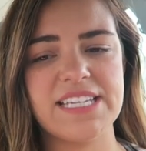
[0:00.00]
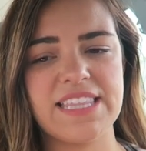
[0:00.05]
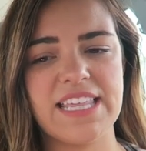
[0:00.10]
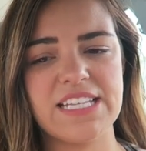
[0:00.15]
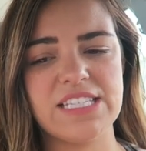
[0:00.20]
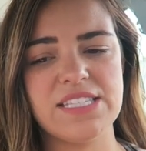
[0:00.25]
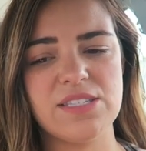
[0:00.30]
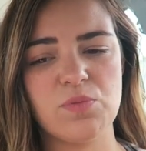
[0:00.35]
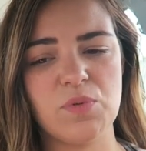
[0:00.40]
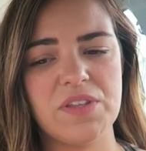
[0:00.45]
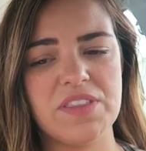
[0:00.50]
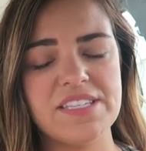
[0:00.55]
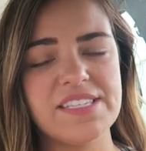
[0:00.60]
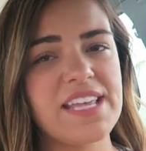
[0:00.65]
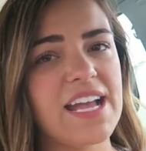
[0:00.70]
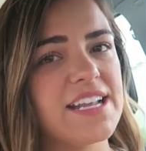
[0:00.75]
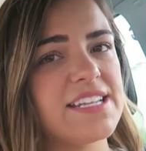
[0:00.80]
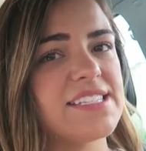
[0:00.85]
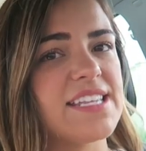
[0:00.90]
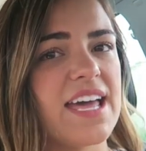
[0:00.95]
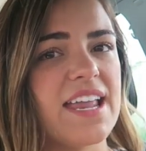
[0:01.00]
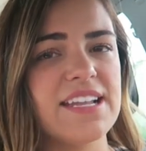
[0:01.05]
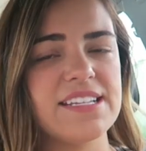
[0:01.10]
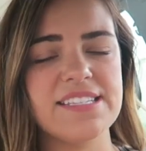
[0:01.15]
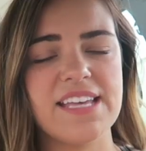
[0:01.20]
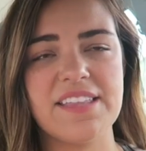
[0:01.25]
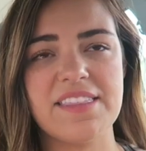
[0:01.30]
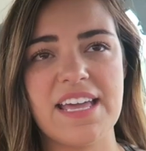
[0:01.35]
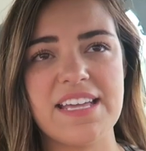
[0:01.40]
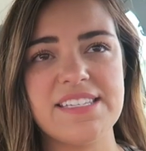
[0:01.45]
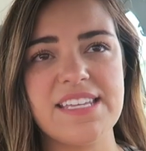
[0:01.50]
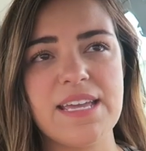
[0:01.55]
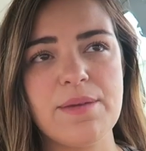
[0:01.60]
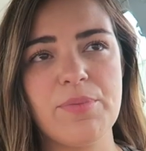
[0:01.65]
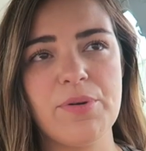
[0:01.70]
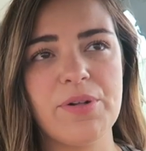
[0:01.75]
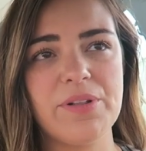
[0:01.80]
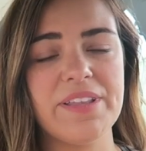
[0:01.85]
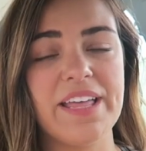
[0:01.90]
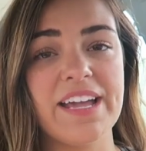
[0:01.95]
Like that's what the sign said, it's on that
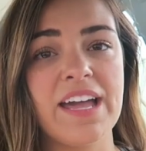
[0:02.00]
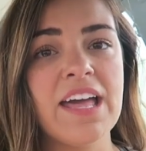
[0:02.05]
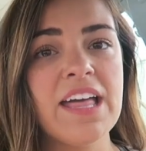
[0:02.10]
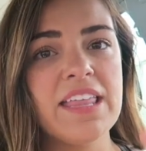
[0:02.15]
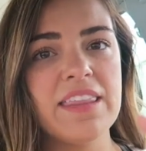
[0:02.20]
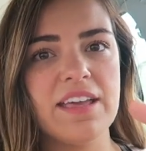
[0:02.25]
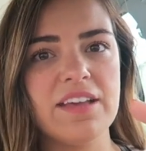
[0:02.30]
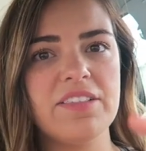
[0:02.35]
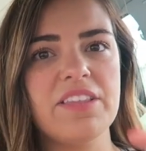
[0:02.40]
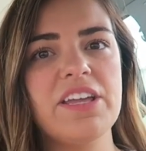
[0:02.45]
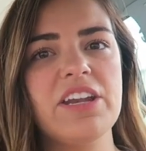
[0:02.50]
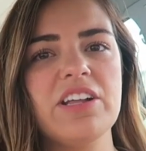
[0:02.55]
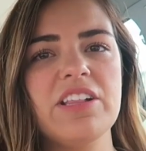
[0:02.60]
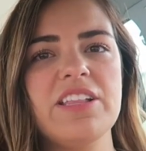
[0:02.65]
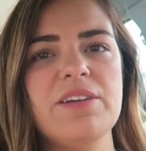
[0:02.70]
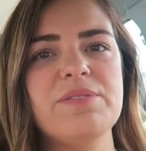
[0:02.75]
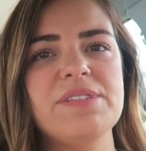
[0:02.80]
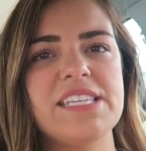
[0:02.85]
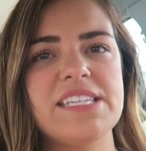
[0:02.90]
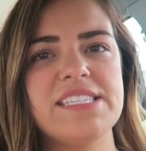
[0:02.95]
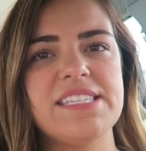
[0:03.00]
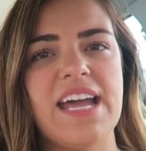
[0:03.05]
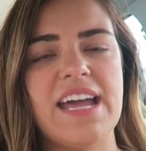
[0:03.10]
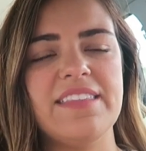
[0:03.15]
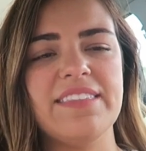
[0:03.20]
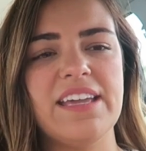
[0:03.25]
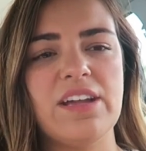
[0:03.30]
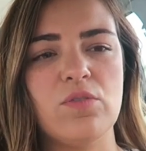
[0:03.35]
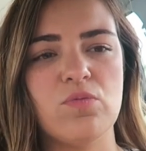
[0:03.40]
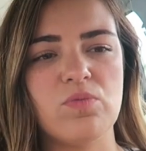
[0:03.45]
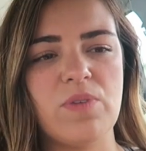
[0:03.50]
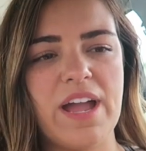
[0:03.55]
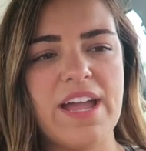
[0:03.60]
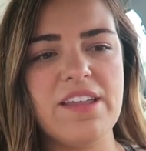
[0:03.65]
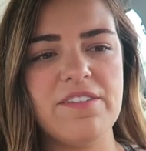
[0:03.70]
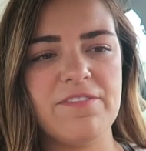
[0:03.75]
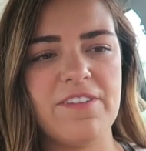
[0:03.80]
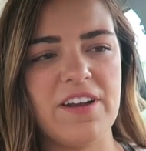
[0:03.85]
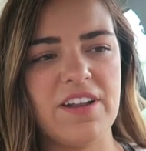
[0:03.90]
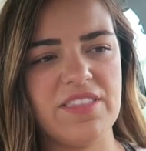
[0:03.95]
table. Like there literally was a sign like
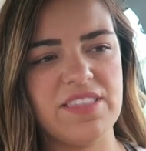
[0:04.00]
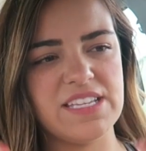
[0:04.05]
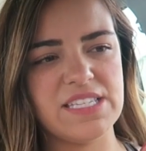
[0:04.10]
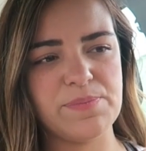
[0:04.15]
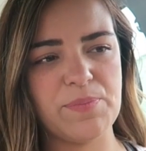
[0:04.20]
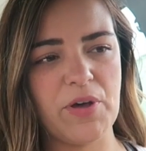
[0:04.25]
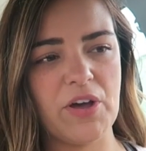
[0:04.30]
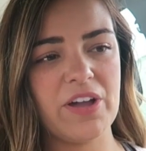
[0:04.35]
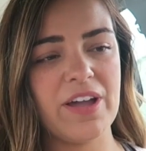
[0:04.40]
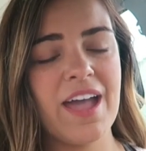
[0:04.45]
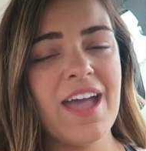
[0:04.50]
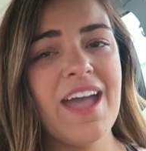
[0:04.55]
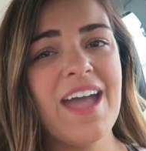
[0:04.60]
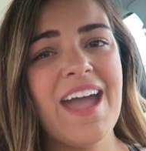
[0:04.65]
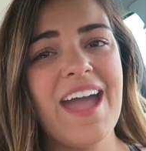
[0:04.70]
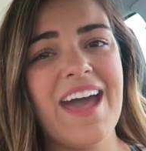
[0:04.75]
right in front of this book.